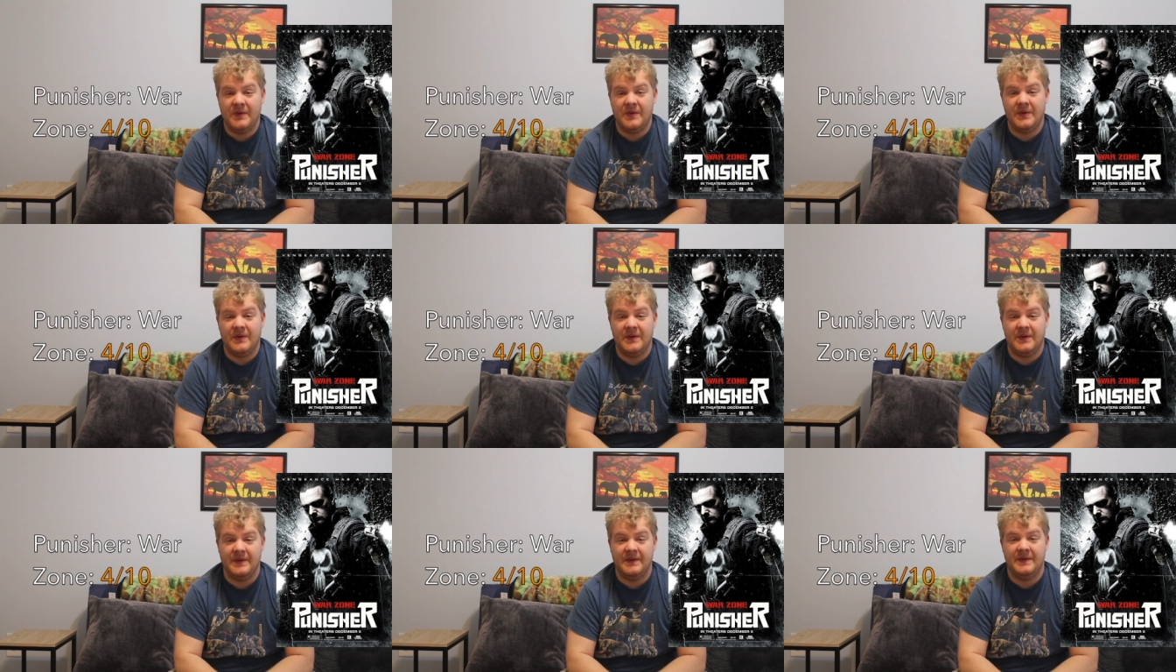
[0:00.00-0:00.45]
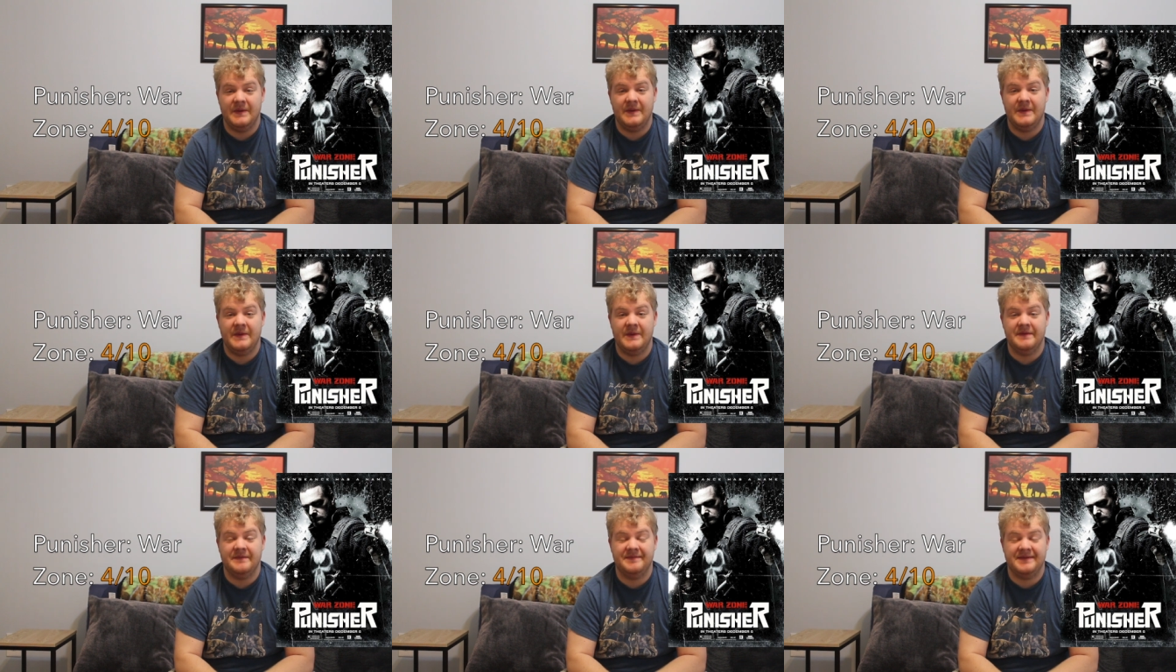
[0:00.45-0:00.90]

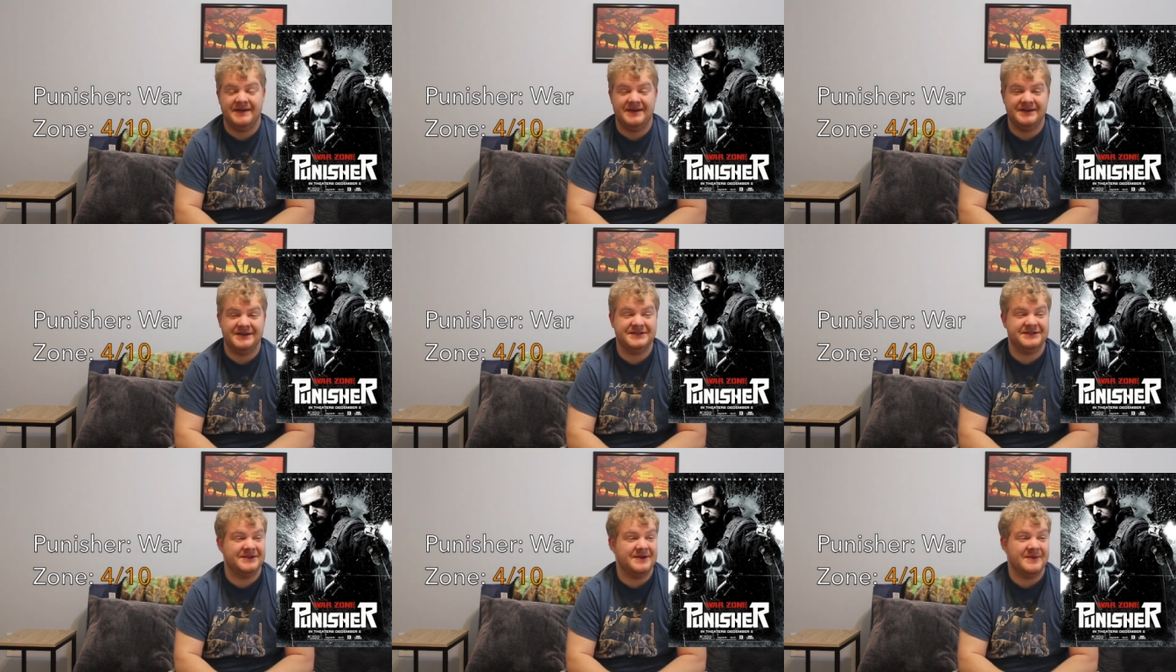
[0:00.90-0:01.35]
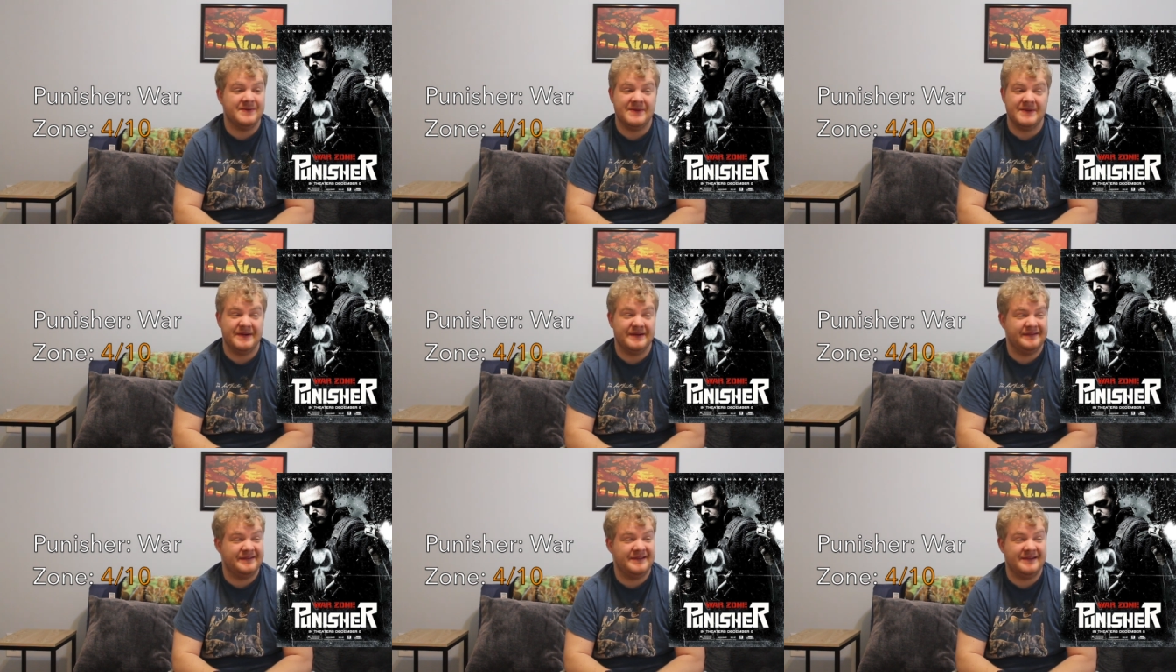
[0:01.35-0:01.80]
Ooh, Punisher
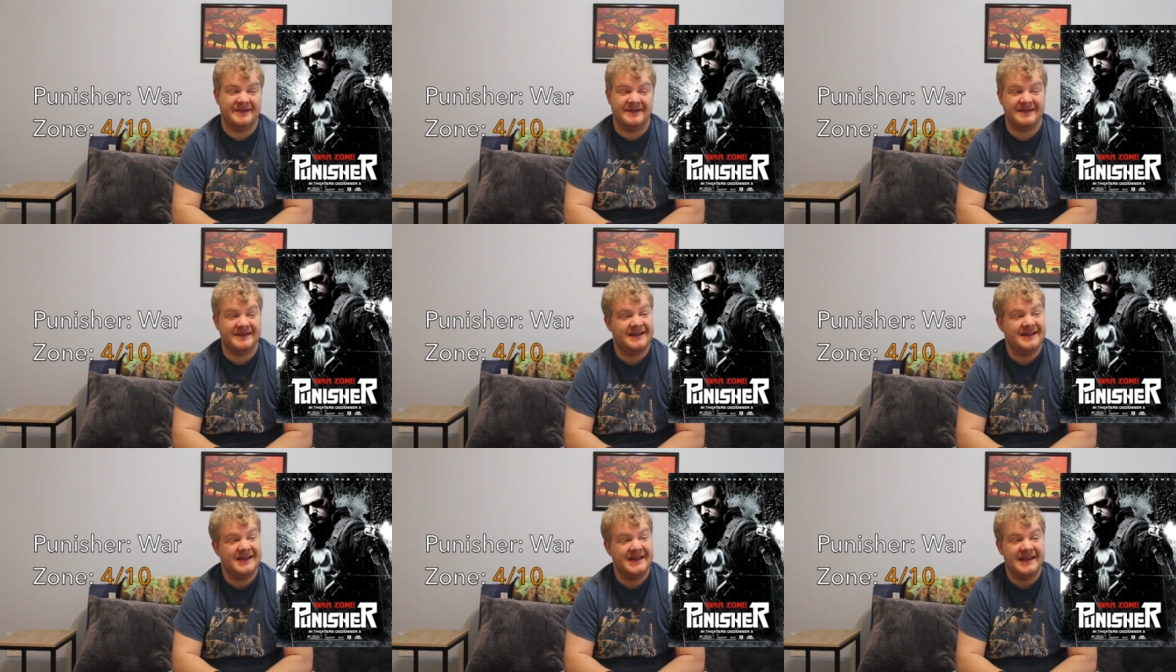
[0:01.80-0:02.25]
Warzone.